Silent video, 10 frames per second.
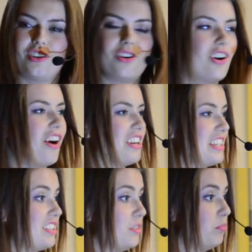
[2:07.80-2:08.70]
Or are they
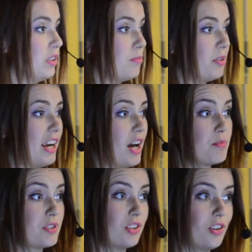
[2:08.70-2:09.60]
simply,
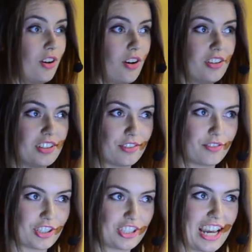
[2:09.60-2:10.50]
perhaps, on a
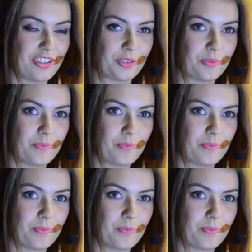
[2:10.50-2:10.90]
different channel?